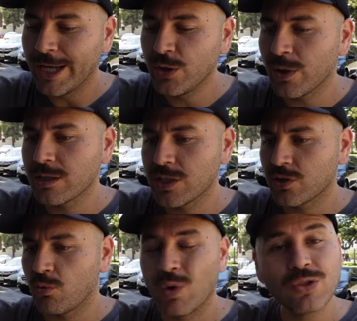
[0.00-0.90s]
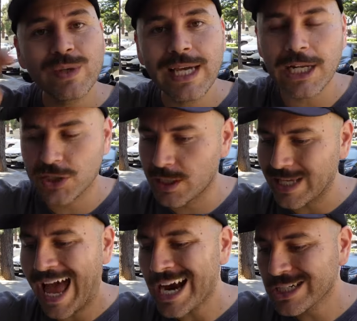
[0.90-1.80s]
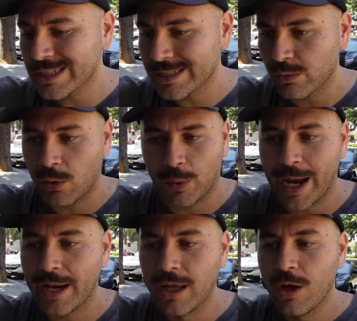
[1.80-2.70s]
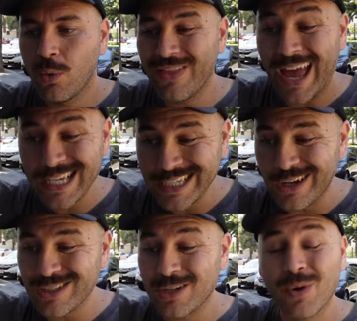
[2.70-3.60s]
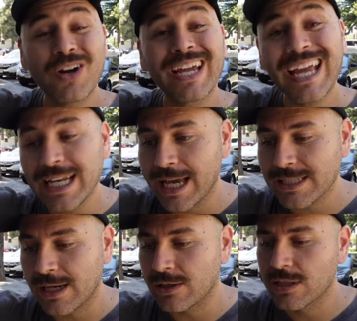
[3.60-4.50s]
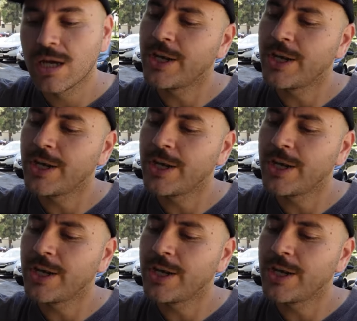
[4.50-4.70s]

I do want to just, once we catch this, actually see where we're at with XLs and Rare Candy XLs.